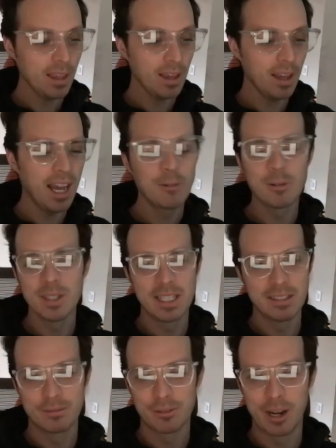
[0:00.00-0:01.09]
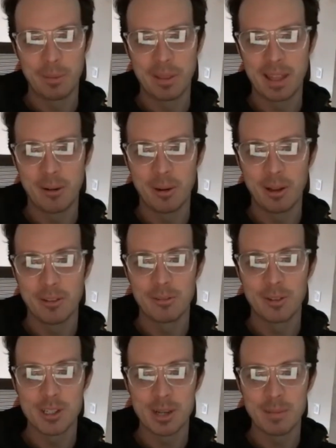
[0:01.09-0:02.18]
I really didn't frame it that well the
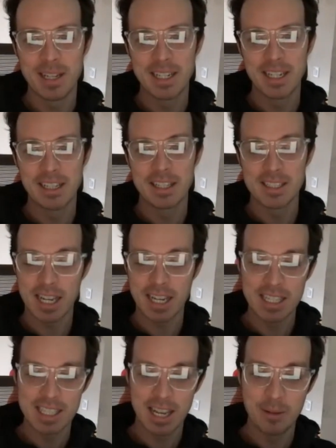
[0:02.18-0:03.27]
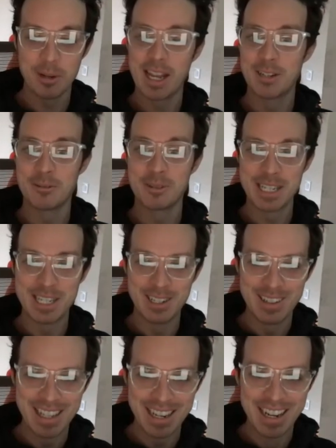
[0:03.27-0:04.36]
first time I did it. The second time when I had to redo
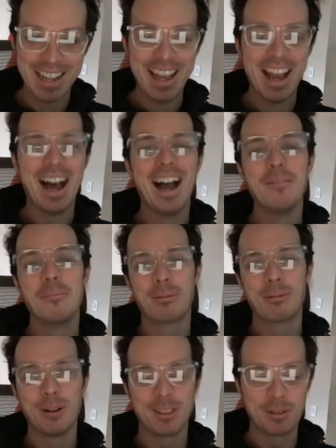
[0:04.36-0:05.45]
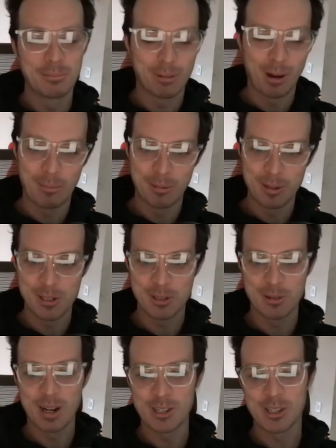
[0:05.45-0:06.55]
it, I put the proper
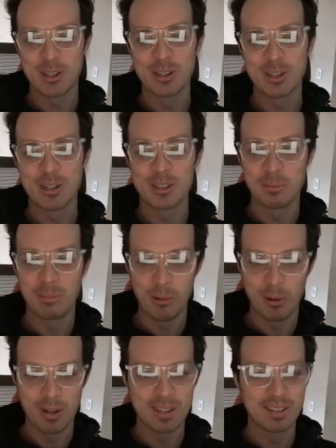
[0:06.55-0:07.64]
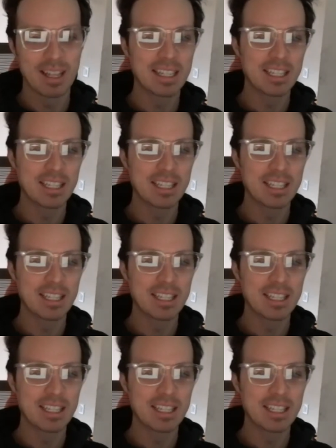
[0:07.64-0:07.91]
structure and support and like